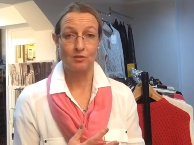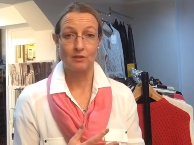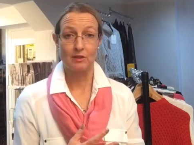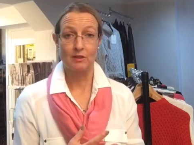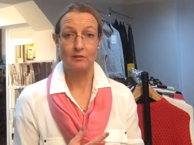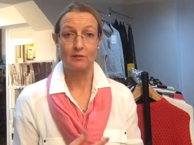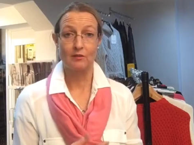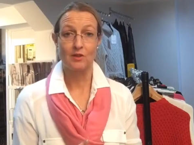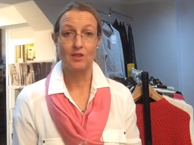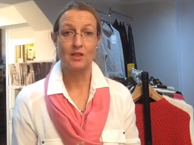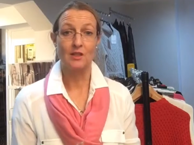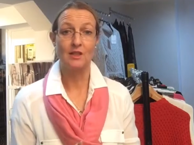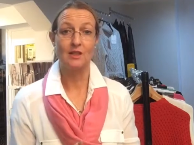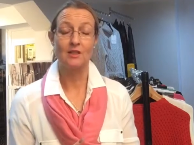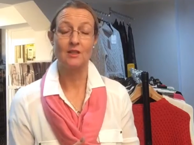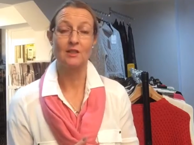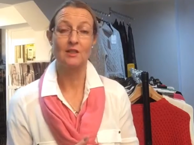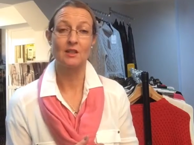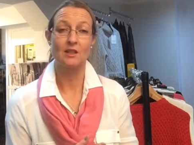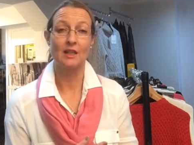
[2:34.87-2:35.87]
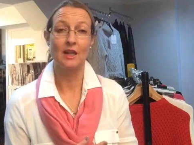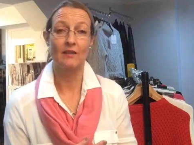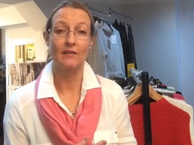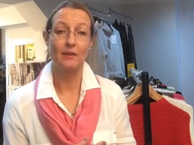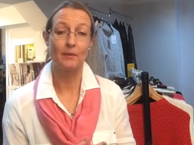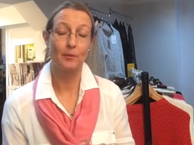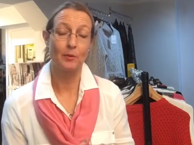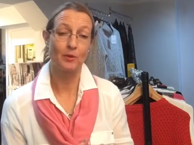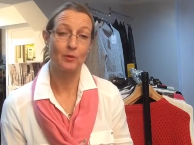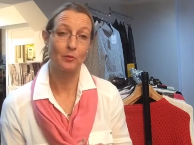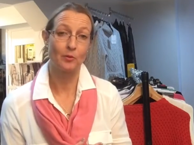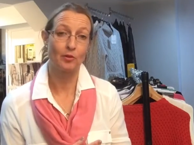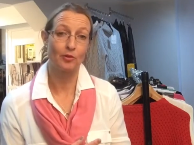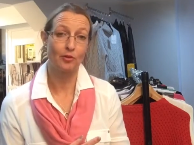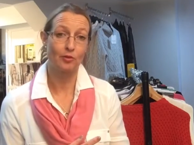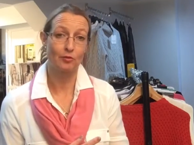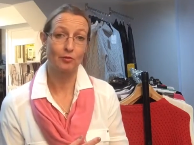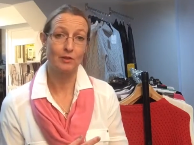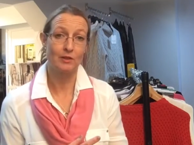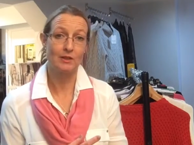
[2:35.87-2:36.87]
three different seasons? And can they put it with
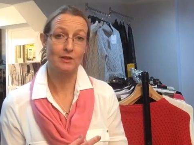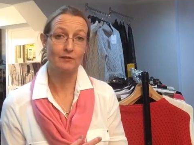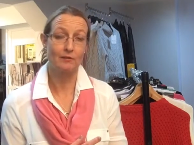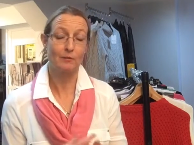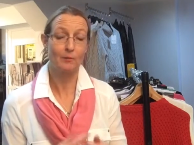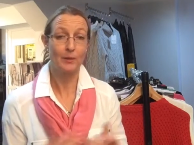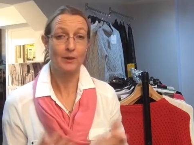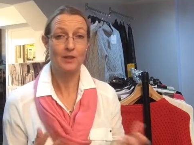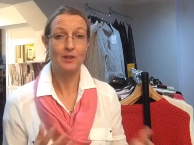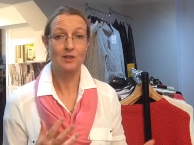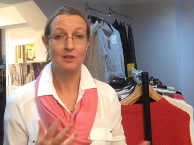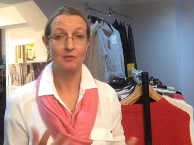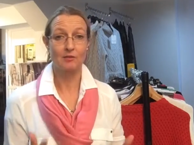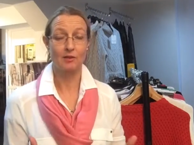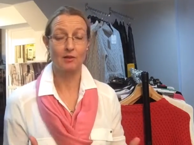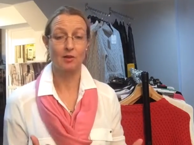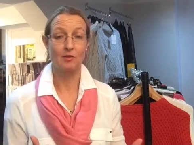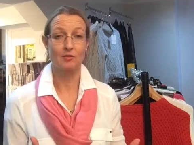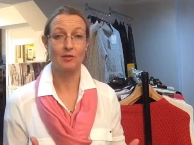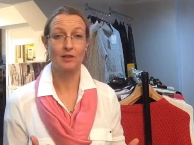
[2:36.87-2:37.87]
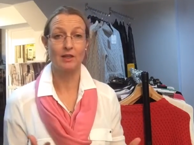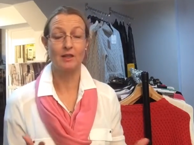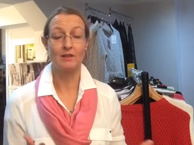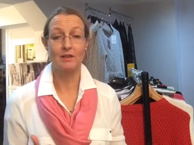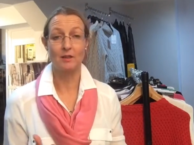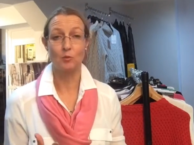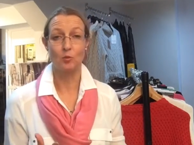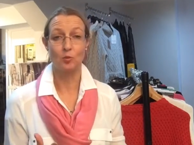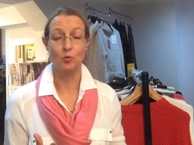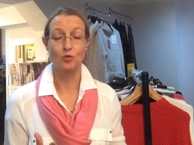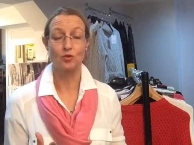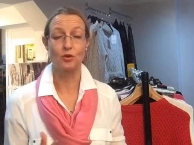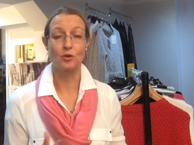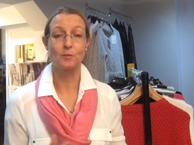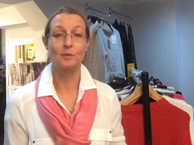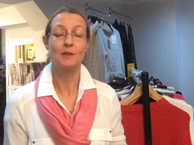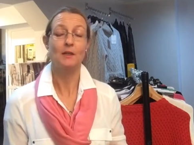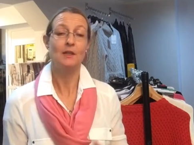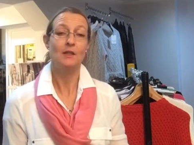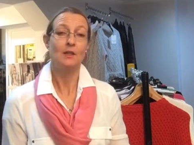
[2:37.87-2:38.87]
three different pieces of clothing in their
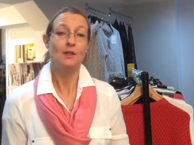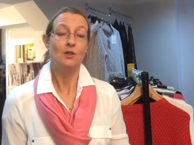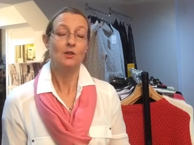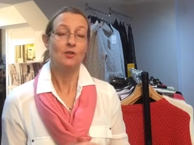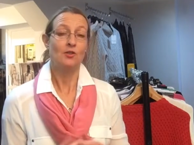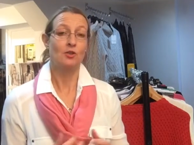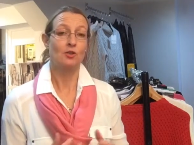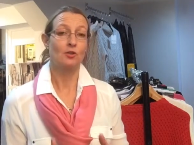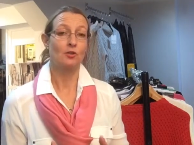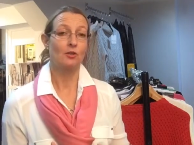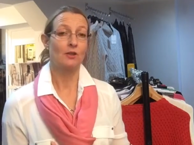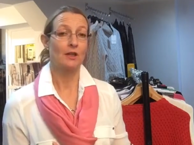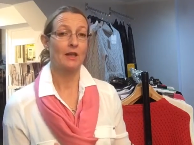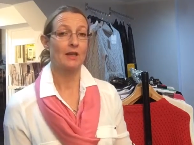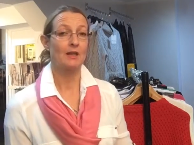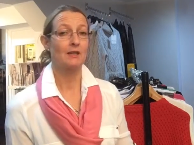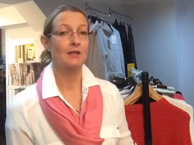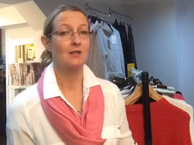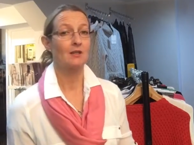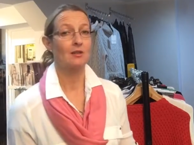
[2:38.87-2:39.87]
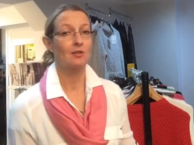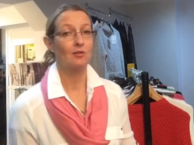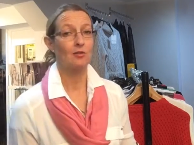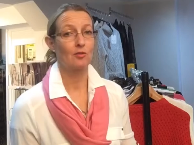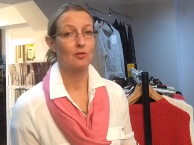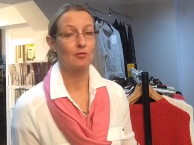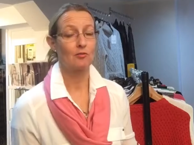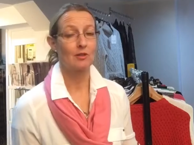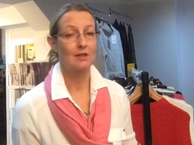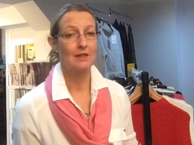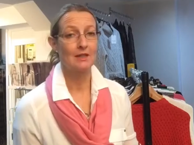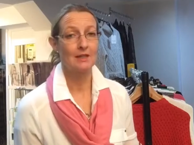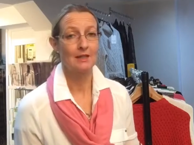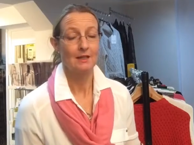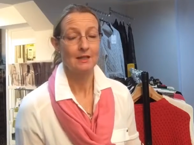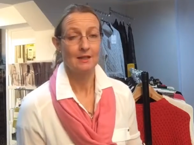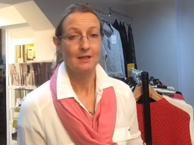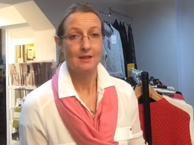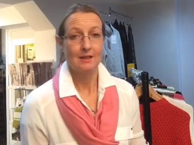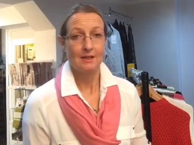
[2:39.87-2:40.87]
wardrobe to create three
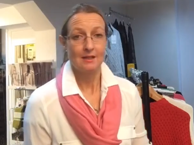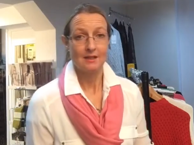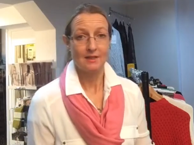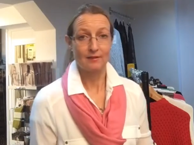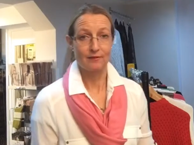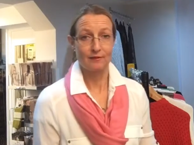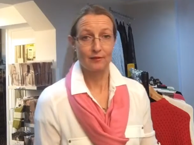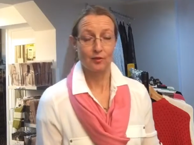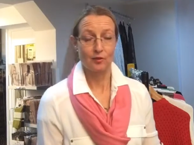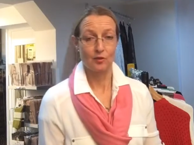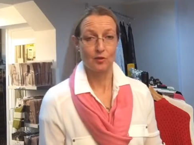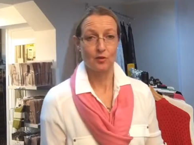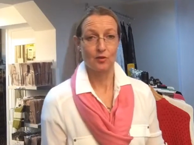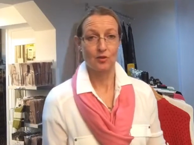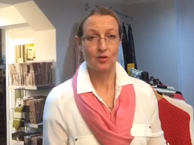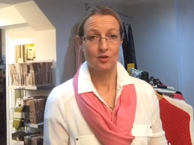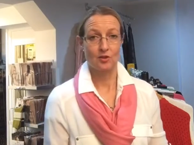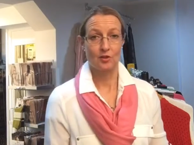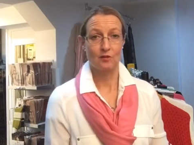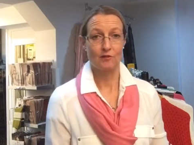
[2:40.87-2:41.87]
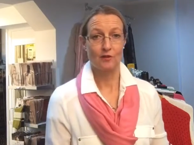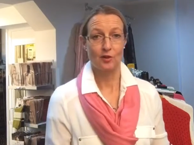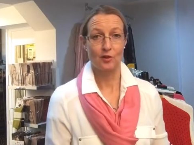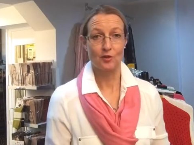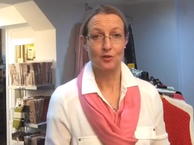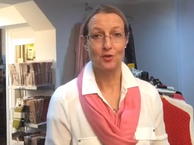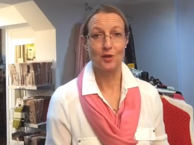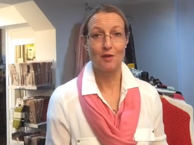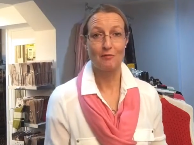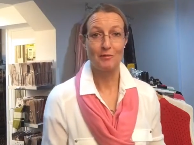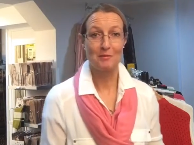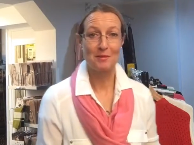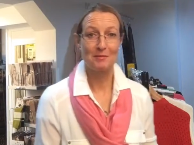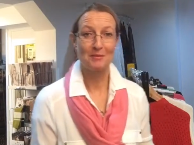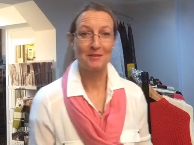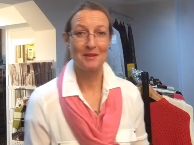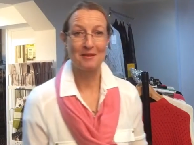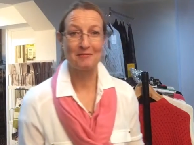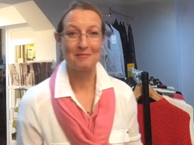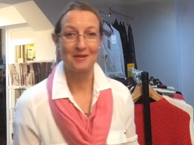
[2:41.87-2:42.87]
different looks? So if you can try and
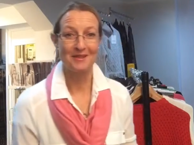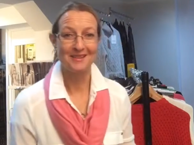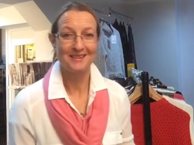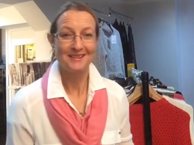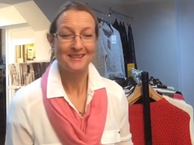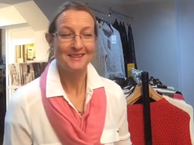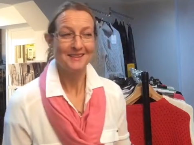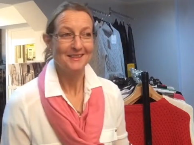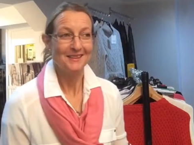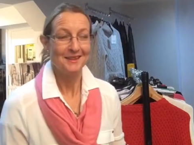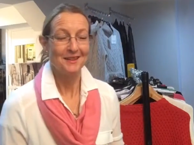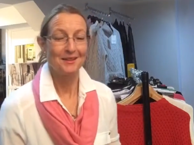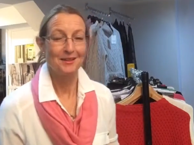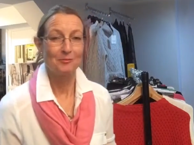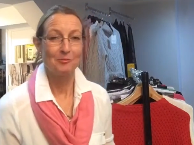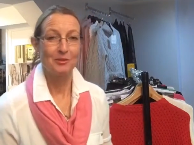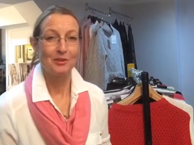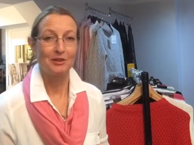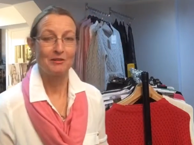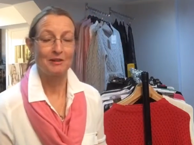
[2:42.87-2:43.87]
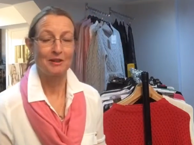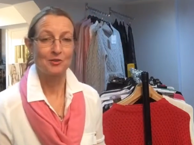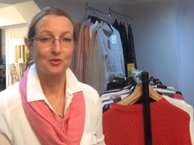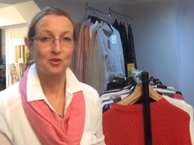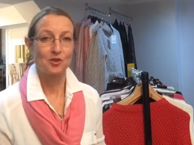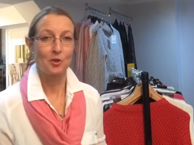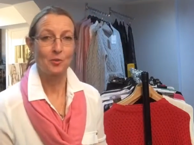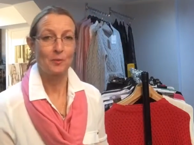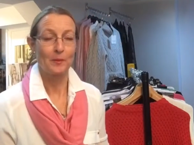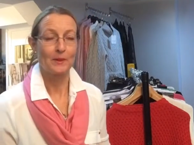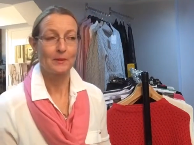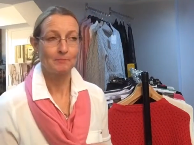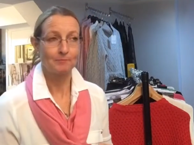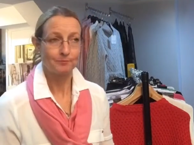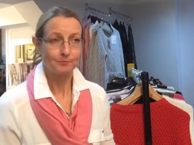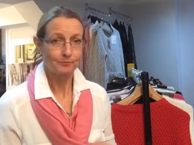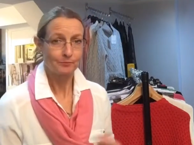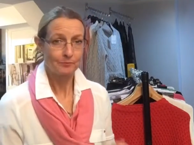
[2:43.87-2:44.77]
remember that one when you're out shopping,